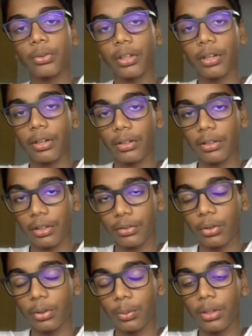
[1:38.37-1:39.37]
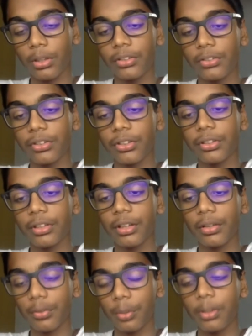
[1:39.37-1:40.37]
There's only one incident
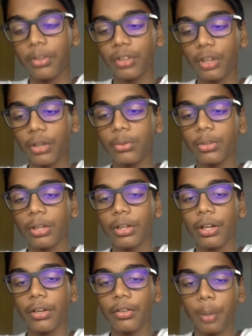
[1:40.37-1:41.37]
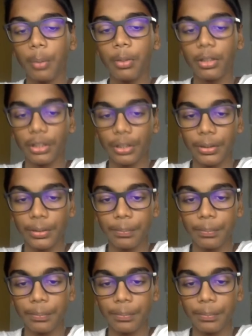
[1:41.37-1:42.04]
from my childhood that I remember clearly.